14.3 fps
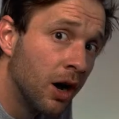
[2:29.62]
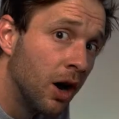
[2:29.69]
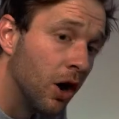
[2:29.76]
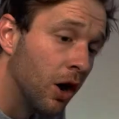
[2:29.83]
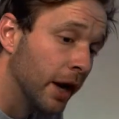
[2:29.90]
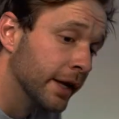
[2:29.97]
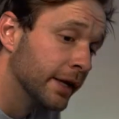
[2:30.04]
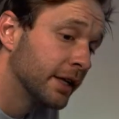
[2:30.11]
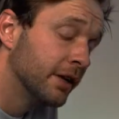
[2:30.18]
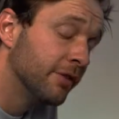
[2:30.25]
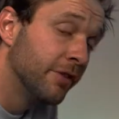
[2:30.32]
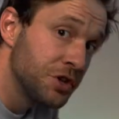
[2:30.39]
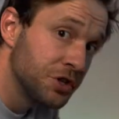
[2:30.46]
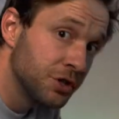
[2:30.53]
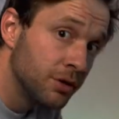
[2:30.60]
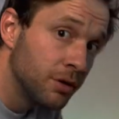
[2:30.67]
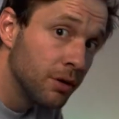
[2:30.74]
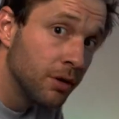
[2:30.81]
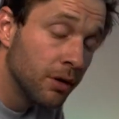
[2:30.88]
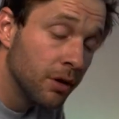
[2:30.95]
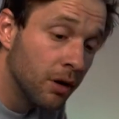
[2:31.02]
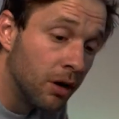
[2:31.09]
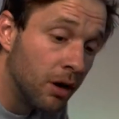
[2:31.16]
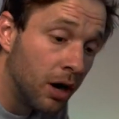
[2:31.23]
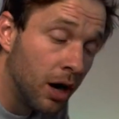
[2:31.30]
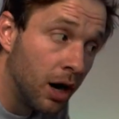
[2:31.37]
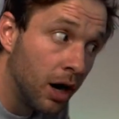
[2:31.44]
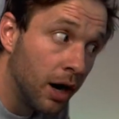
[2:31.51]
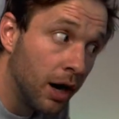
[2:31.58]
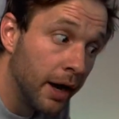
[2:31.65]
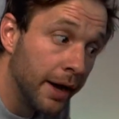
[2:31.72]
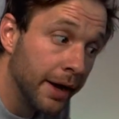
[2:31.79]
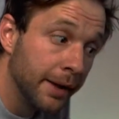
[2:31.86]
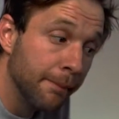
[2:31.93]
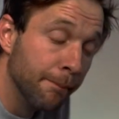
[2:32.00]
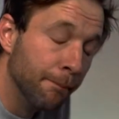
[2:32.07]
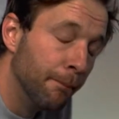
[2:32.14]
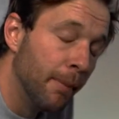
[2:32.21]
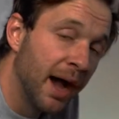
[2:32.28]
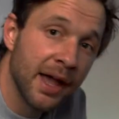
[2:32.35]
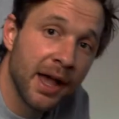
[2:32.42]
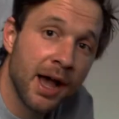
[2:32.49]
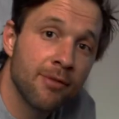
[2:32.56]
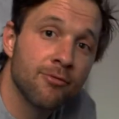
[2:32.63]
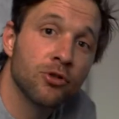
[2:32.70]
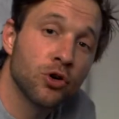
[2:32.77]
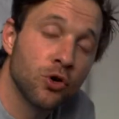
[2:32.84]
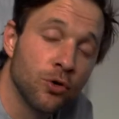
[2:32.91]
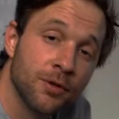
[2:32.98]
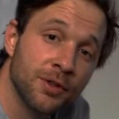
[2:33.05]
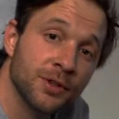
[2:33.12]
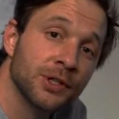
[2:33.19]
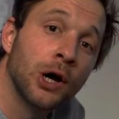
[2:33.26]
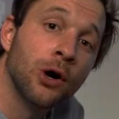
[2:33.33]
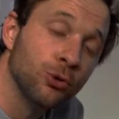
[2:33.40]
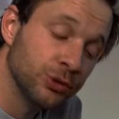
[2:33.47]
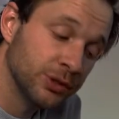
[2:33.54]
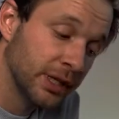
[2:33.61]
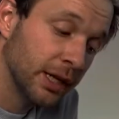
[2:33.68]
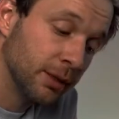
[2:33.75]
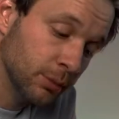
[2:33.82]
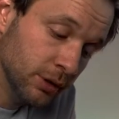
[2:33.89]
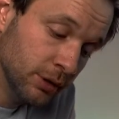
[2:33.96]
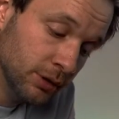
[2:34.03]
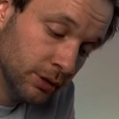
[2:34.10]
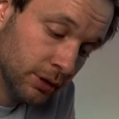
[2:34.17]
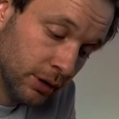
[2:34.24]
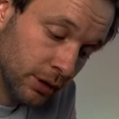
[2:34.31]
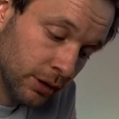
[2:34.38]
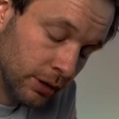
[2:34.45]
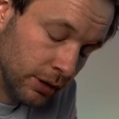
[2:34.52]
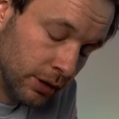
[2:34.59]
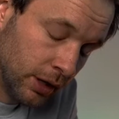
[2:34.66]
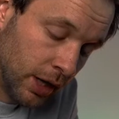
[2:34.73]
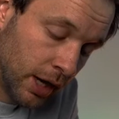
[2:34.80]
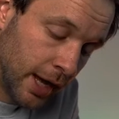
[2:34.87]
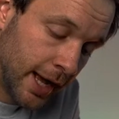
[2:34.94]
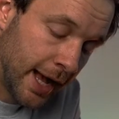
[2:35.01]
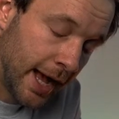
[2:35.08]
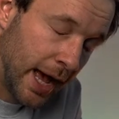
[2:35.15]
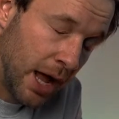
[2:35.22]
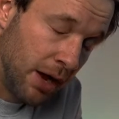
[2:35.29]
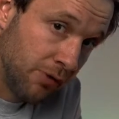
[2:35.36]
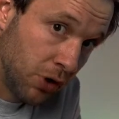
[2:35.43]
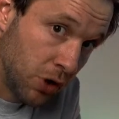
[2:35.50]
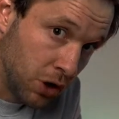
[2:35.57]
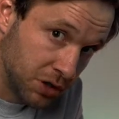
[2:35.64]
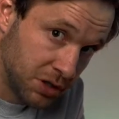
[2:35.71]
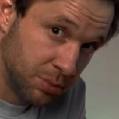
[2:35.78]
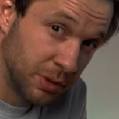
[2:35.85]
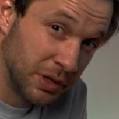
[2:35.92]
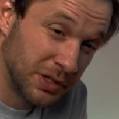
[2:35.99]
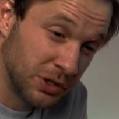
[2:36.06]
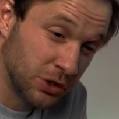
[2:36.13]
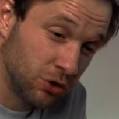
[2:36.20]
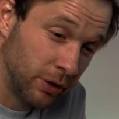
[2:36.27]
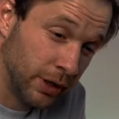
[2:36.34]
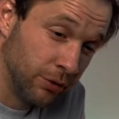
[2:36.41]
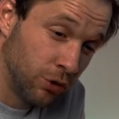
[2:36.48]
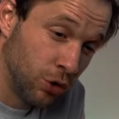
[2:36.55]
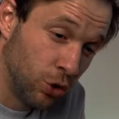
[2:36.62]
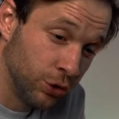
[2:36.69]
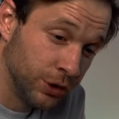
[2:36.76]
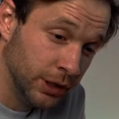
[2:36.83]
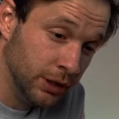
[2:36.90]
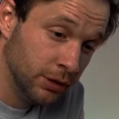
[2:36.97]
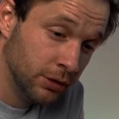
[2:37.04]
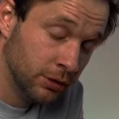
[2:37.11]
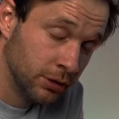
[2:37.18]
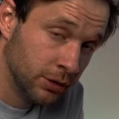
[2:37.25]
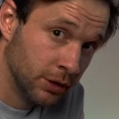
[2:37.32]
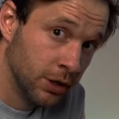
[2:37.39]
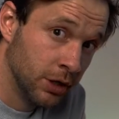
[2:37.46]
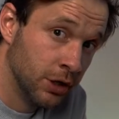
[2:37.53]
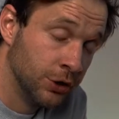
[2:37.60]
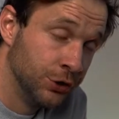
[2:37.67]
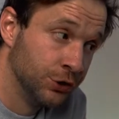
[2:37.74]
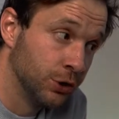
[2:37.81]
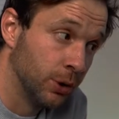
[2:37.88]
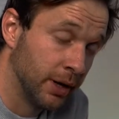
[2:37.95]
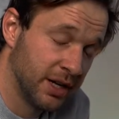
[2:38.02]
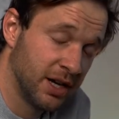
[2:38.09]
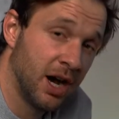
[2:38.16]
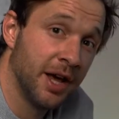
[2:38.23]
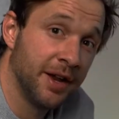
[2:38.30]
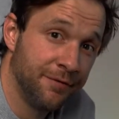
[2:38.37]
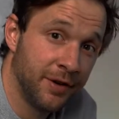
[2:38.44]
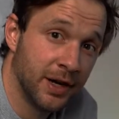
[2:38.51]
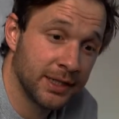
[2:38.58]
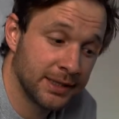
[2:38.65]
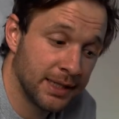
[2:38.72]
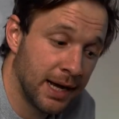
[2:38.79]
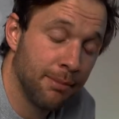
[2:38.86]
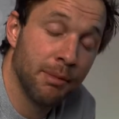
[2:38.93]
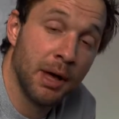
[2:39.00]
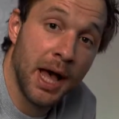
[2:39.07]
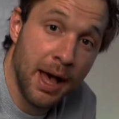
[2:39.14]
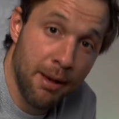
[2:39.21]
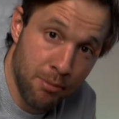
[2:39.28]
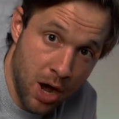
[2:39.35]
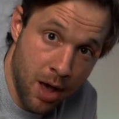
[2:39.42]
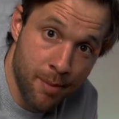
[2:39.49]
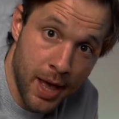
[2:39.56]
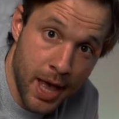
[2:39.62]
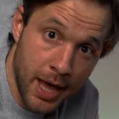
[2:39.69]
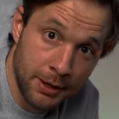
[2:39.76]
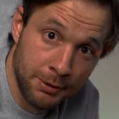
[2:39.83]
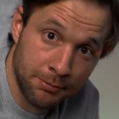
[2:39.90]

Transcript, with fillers: All right, confession. I may have recorded this whole segment and forgot to press the screen recorder. So I kind of fucked up and my bad